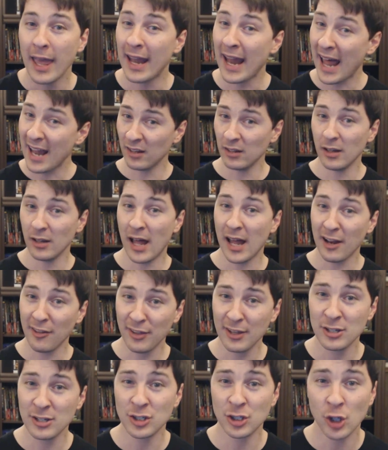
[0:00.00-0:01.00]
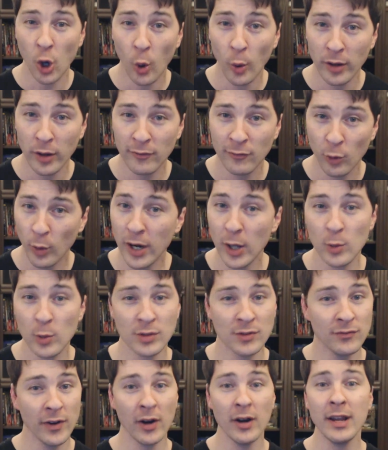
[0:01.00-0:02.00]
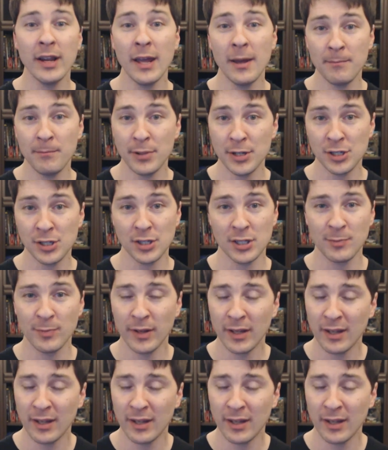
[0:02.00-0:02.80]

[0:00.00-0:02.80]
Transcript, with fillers: It had a lot of things going for it. It was very ambitious